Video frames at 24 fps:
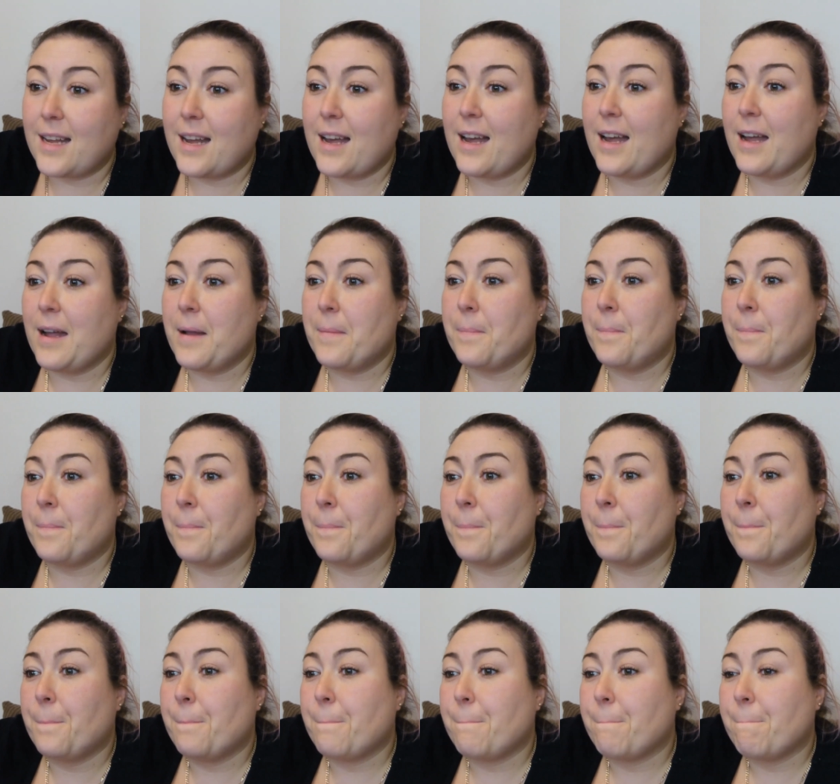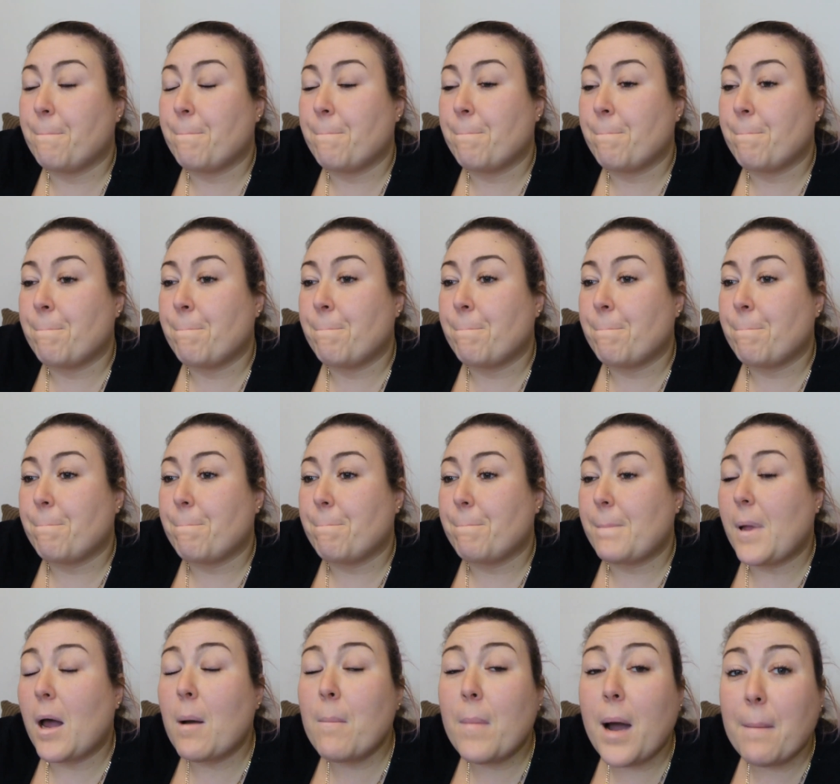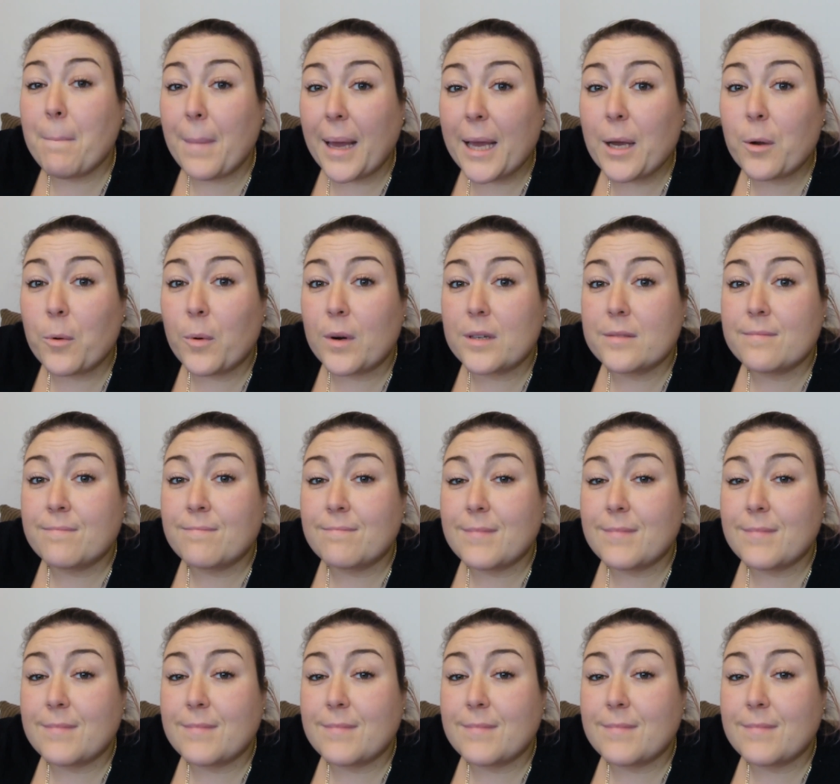um, I might make one